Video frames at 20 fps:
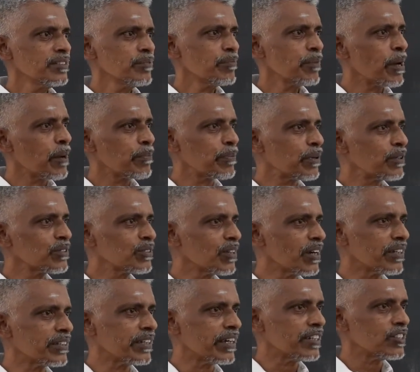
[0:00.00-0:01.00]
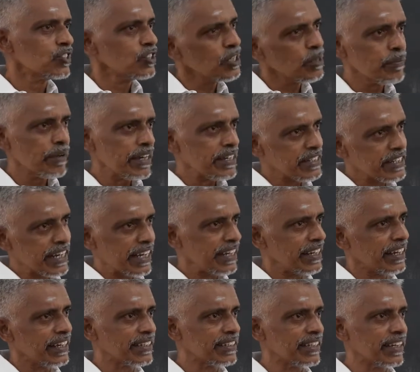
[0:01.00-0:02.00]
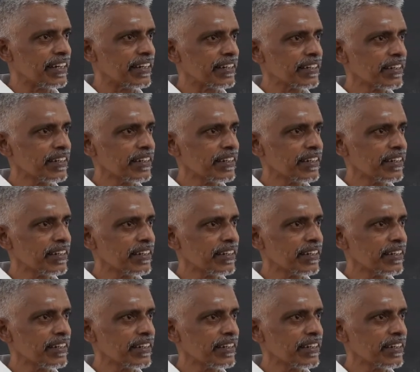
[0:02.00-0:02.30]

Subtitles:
papers are there. She may say like that.